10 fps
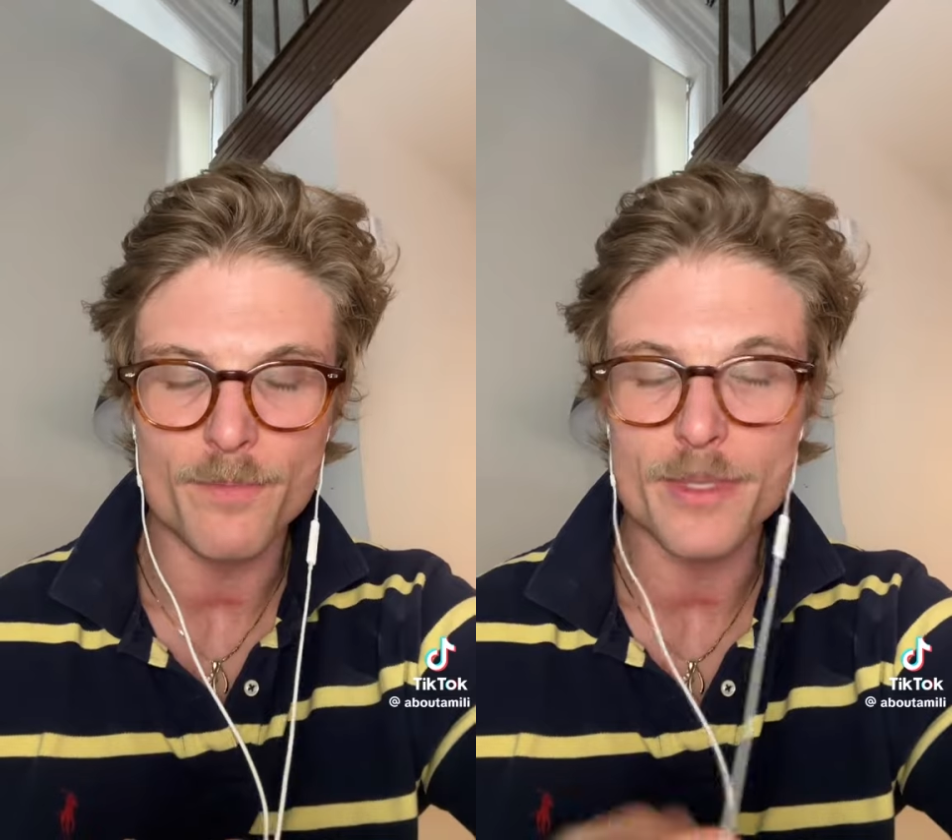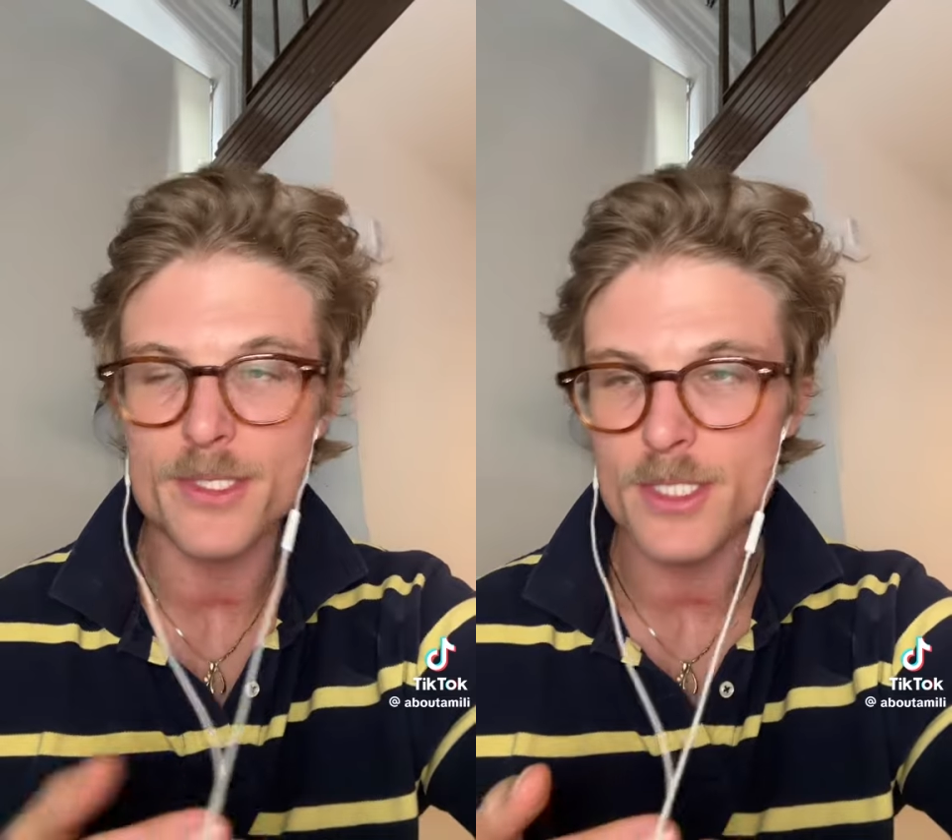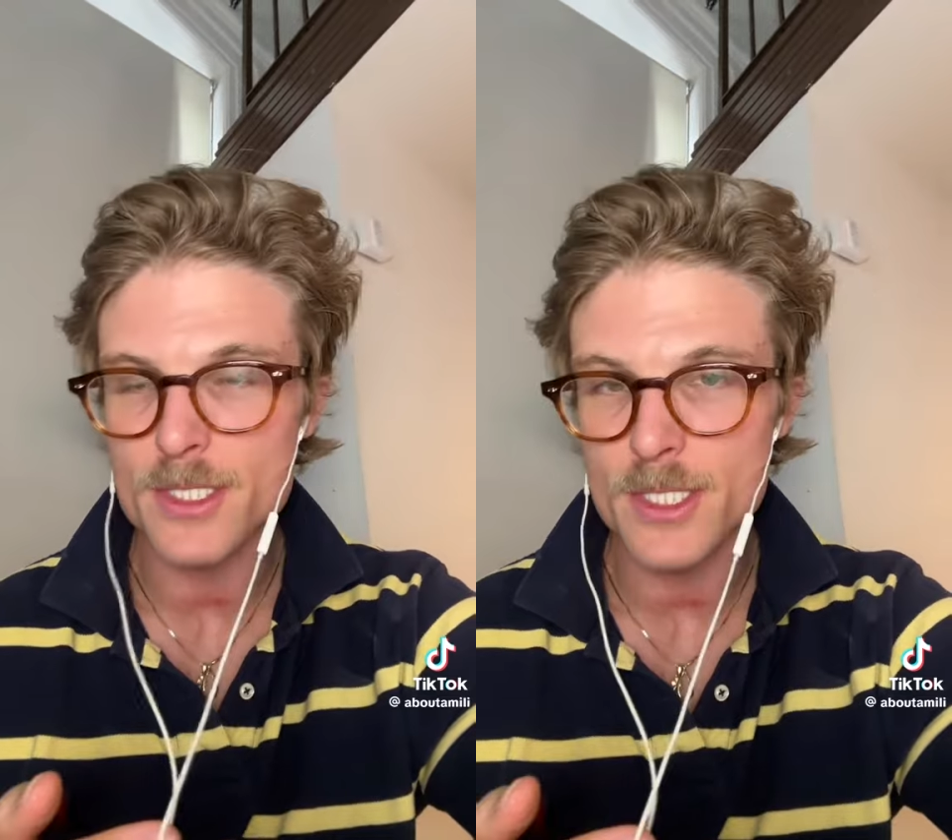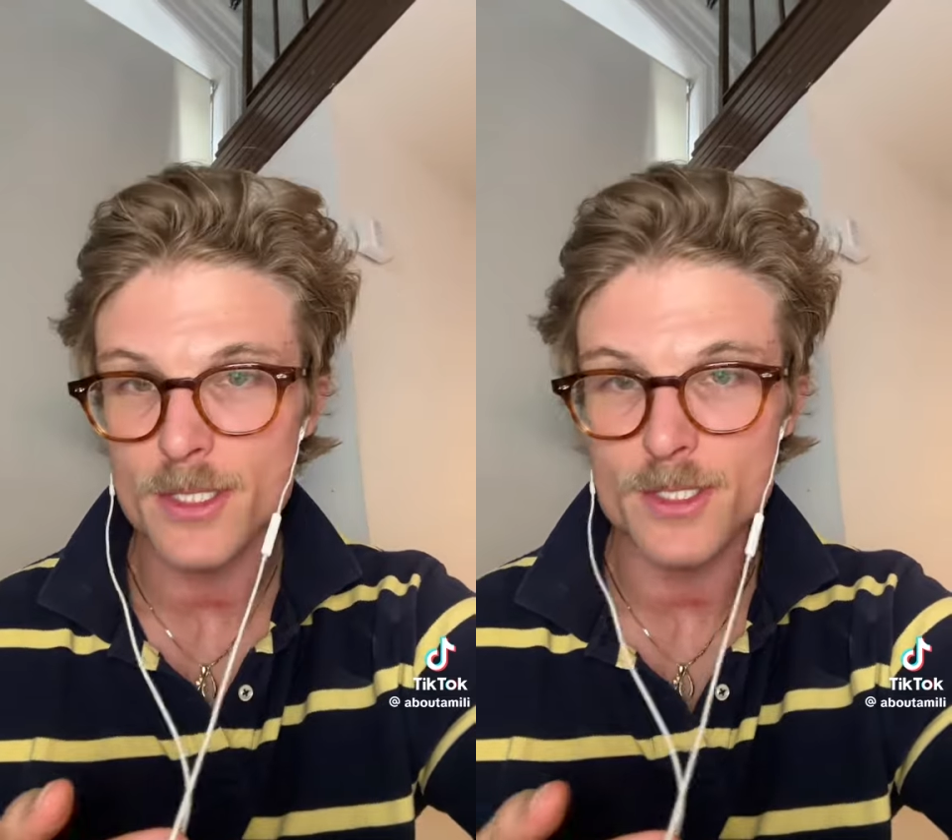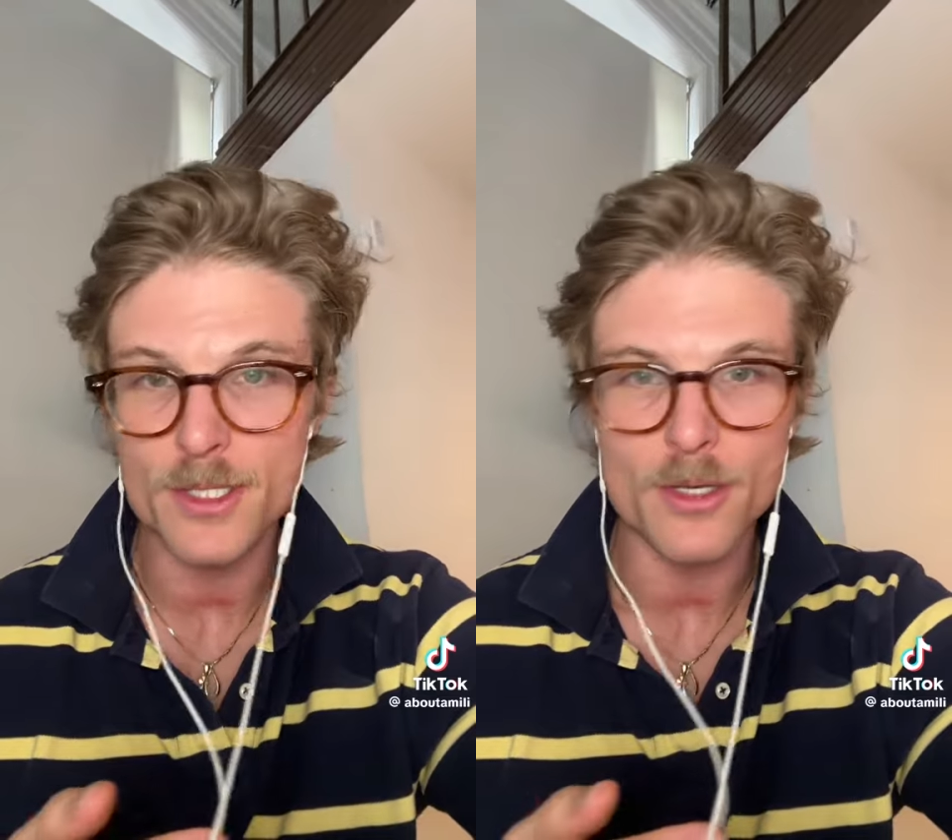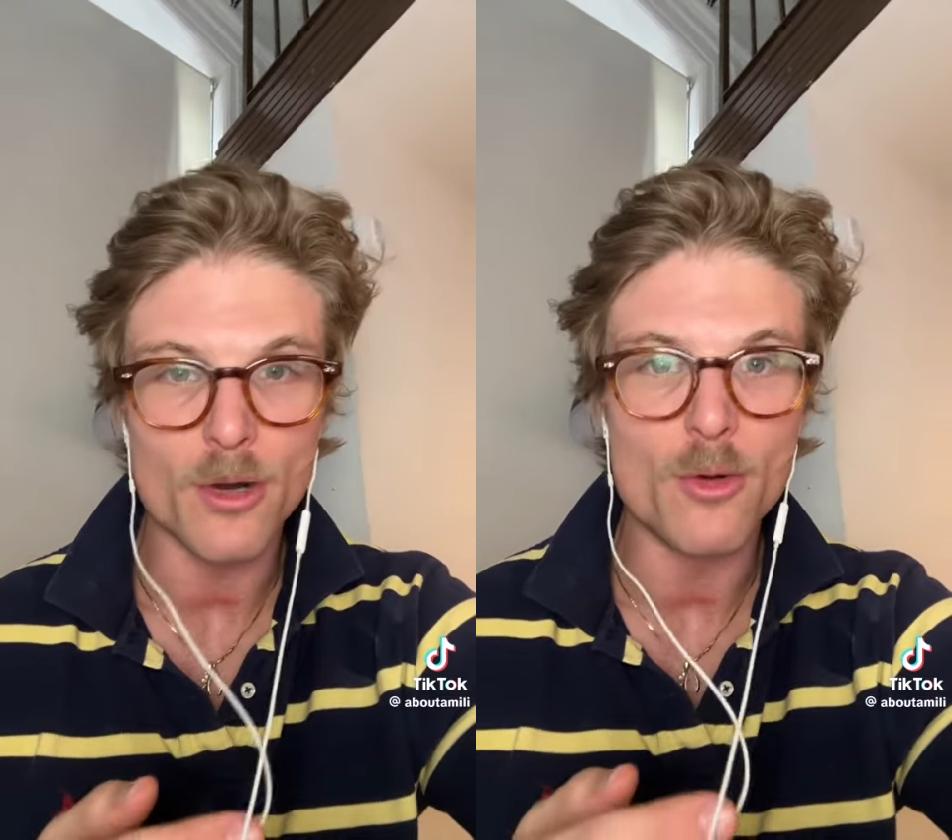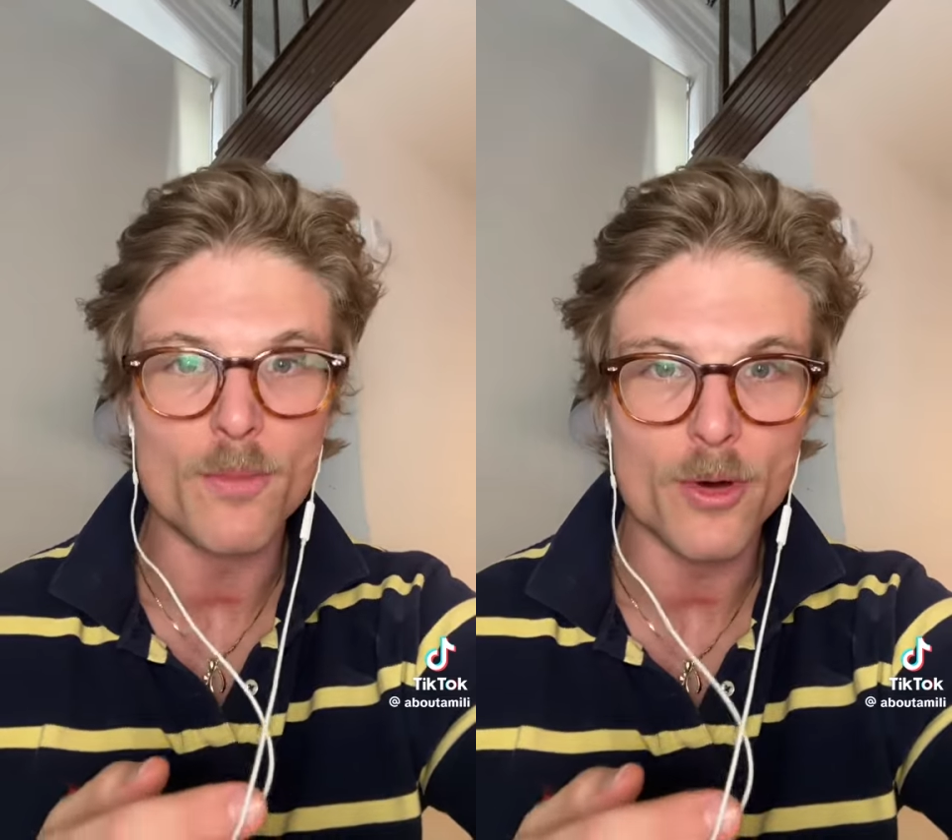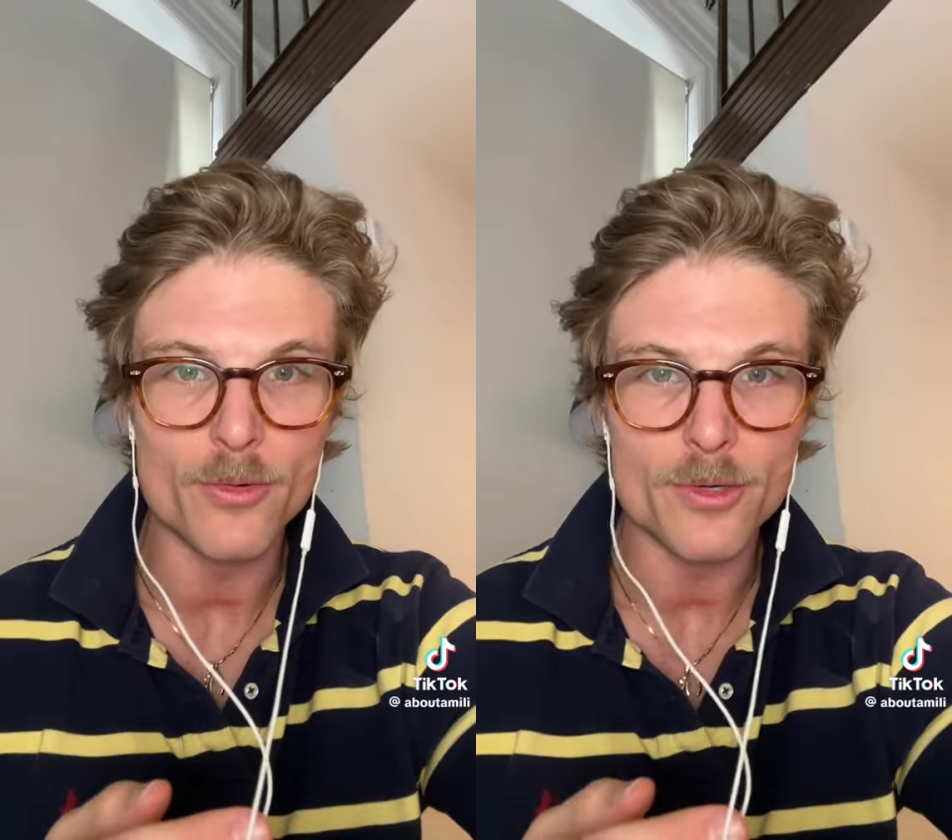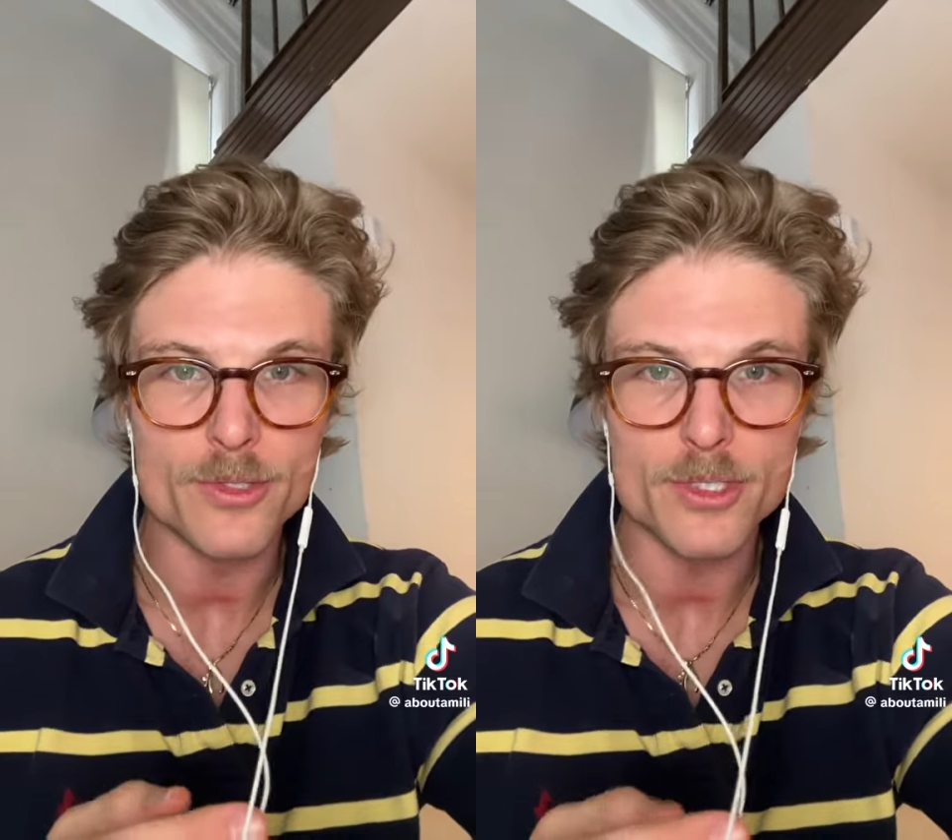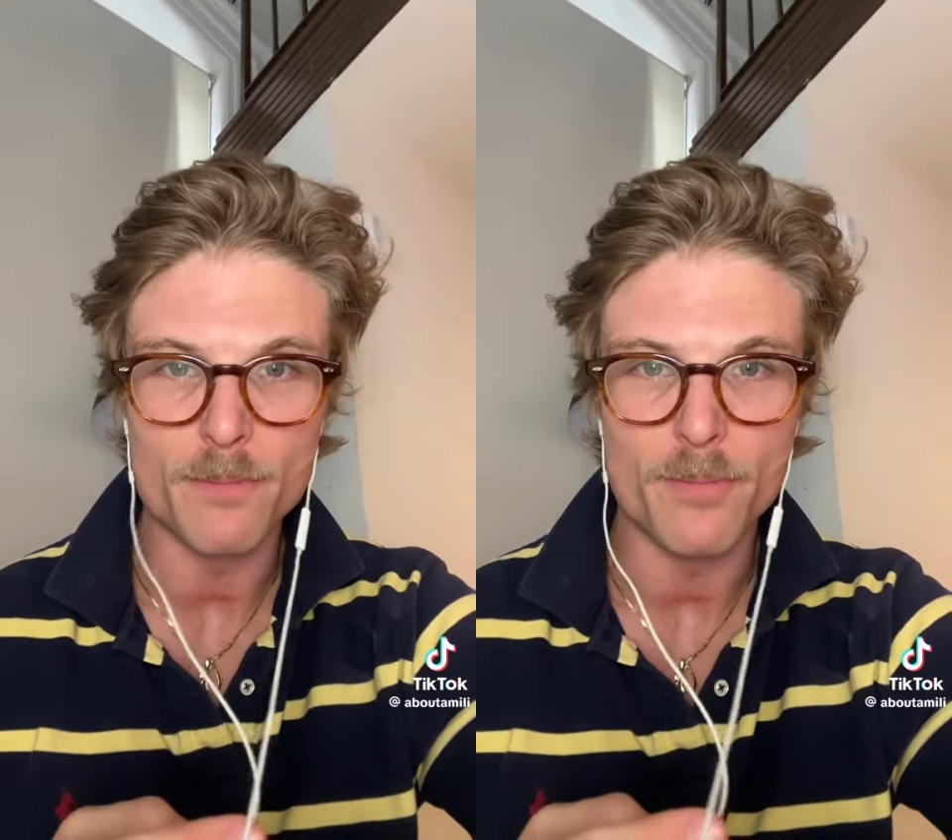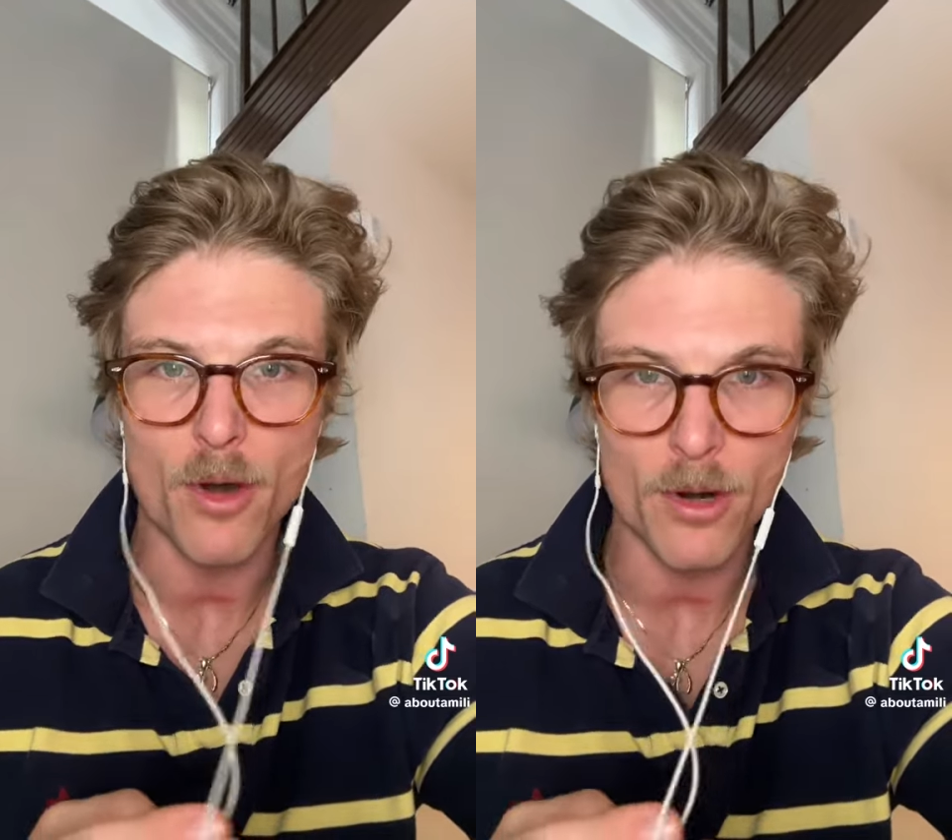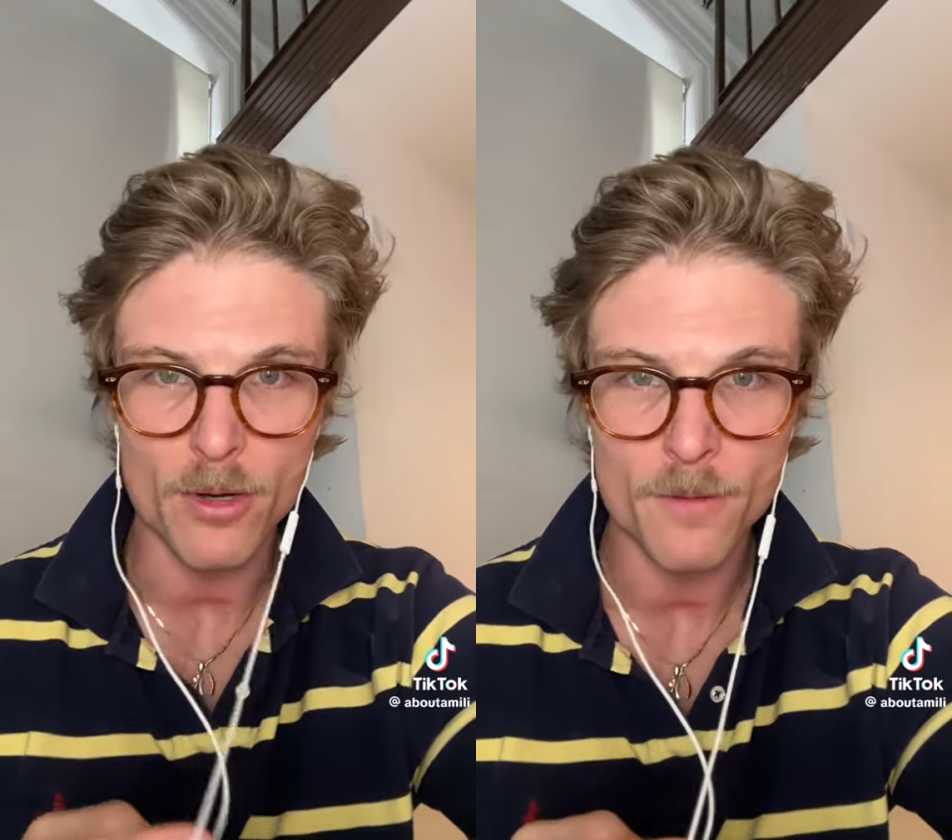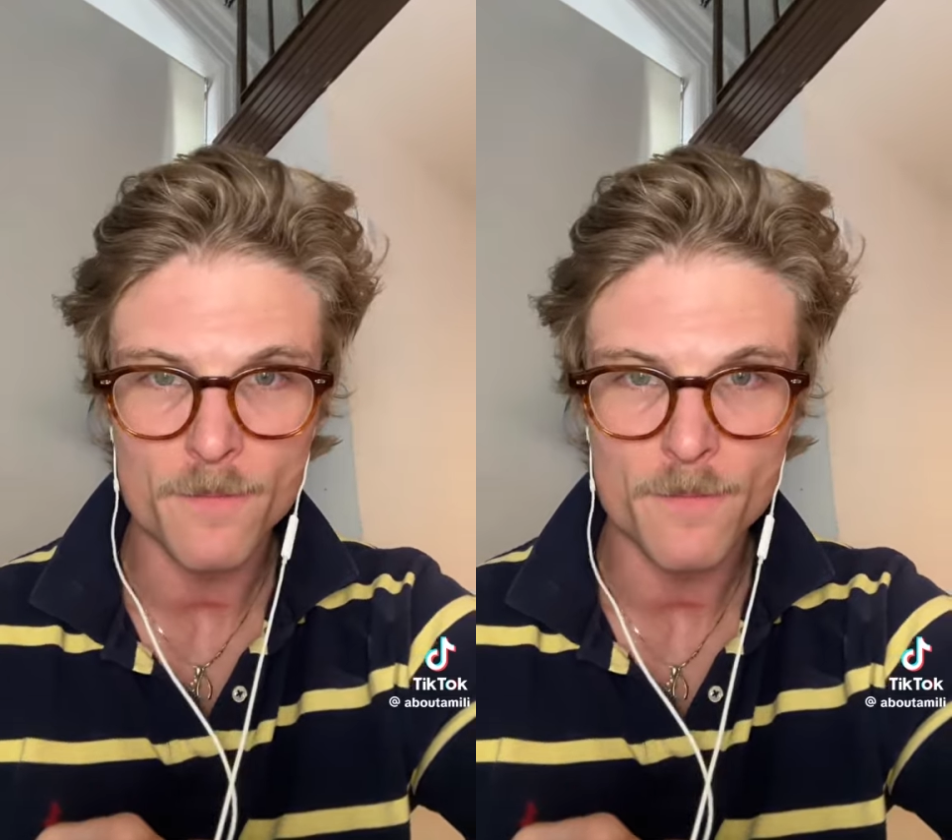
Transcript: businesses and homeowners to borrow.